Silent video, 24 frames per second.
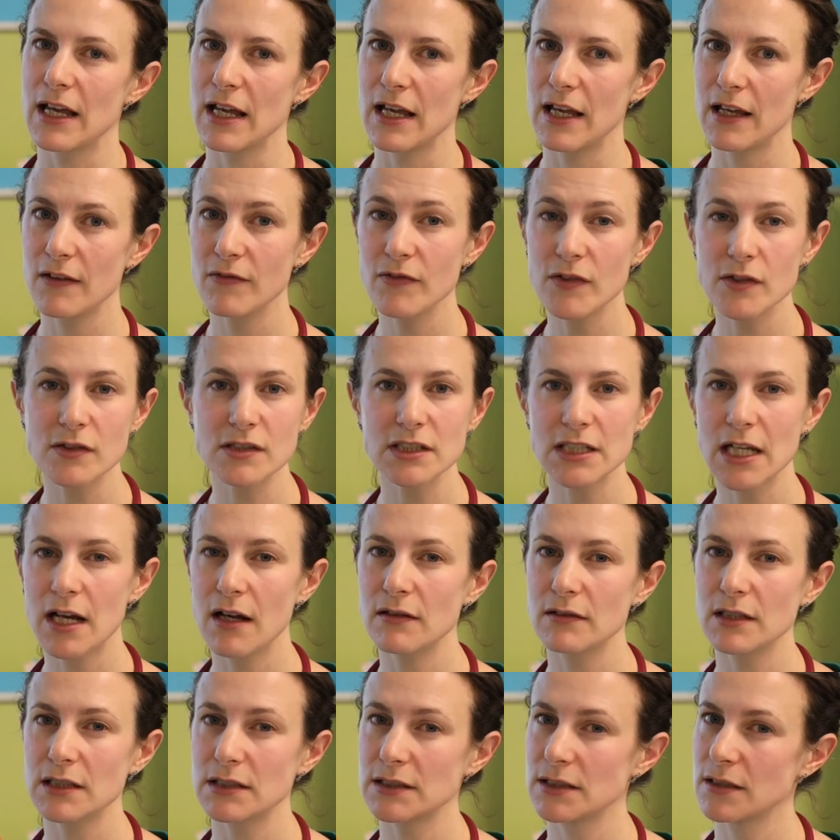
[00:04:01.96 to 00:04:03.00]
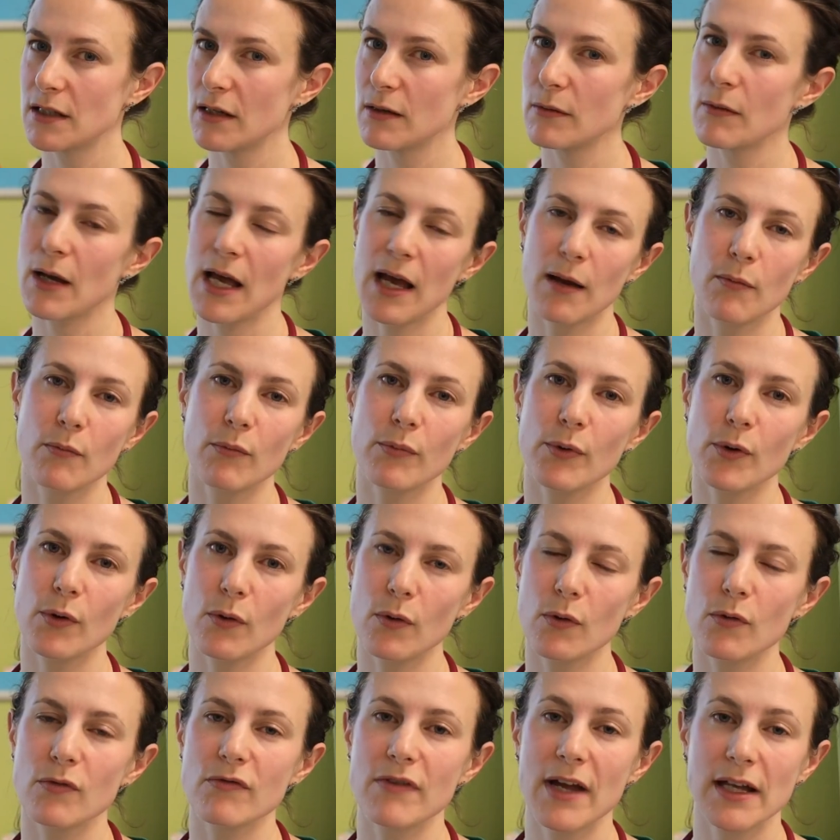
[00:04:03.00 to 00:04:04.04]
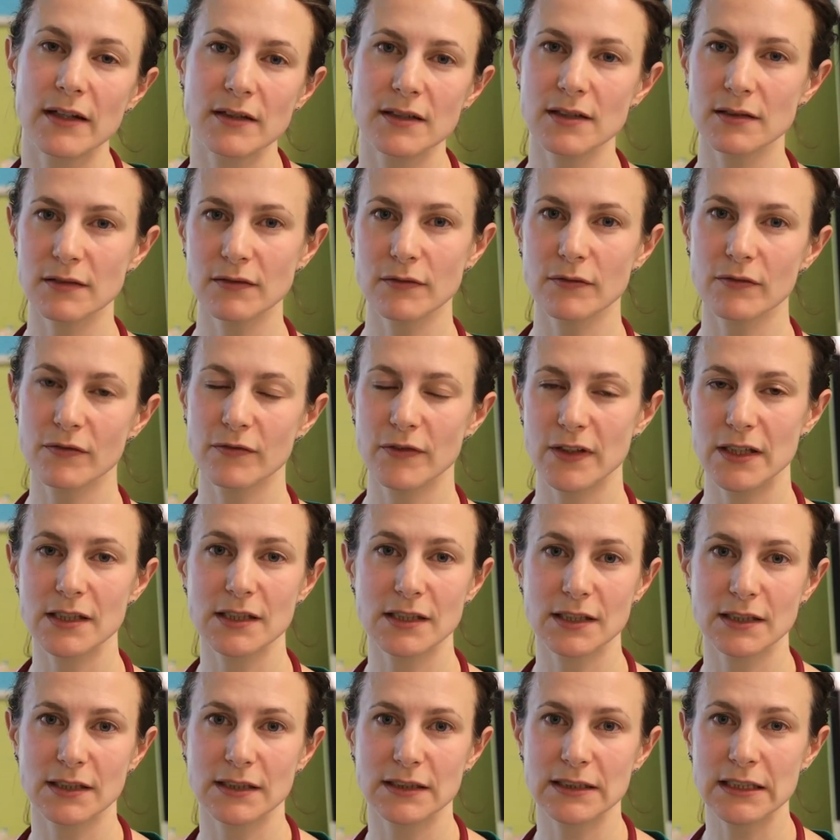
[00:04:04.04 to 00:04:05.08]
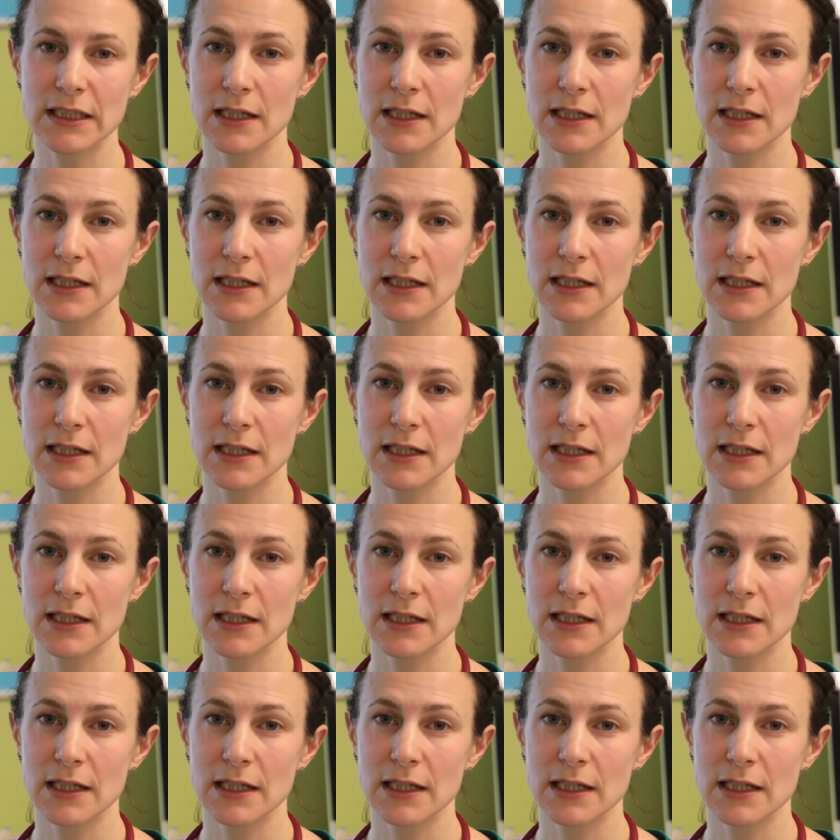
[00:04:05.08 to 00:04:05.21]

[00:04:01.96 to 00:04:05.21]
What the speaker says: If your child has no amber or red features,